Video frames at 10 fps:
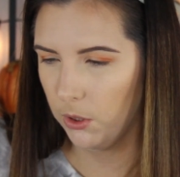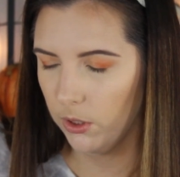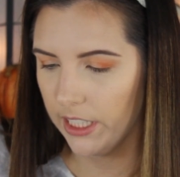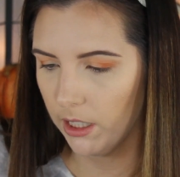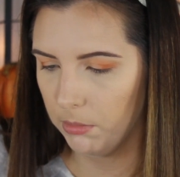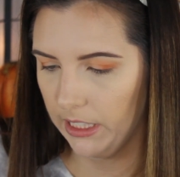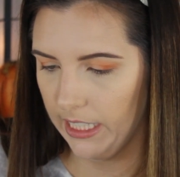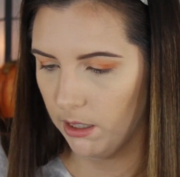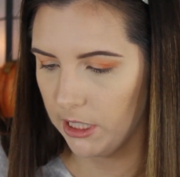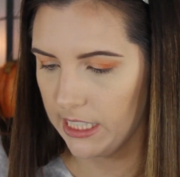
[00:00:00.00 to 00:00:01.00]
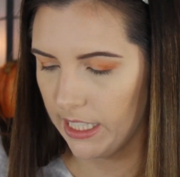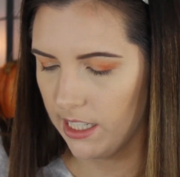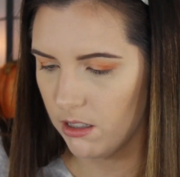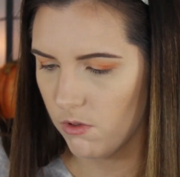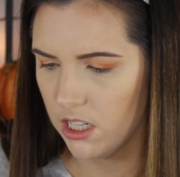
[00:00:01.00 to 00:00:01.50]
Pulling out Illenium, because I
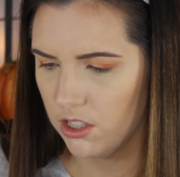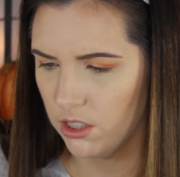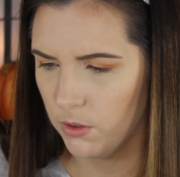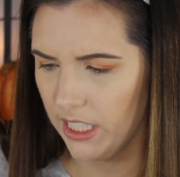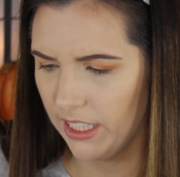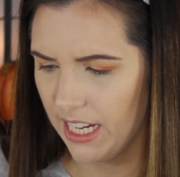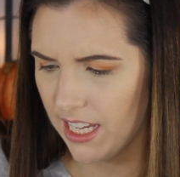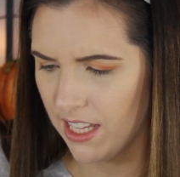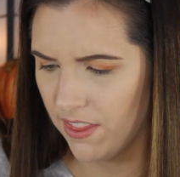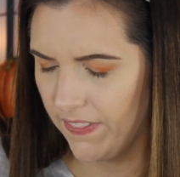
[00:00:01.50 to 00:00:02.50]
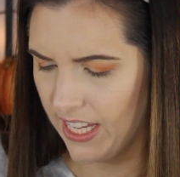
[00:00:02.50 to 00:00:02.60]
kinda wanna do it like in